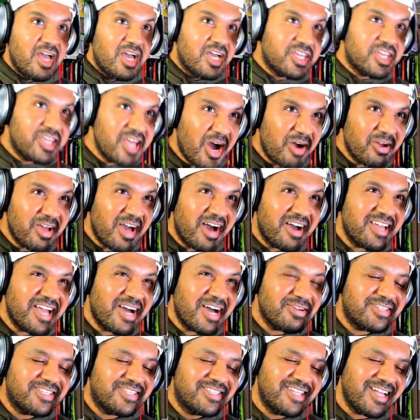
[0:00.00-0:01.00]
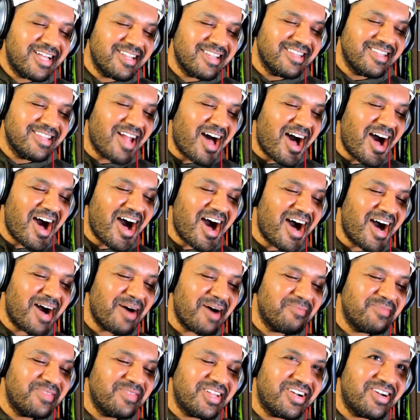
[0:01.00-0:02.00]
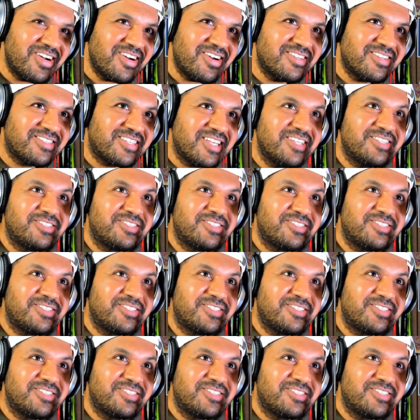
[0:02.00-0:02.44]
Yo, Salaam Nerds!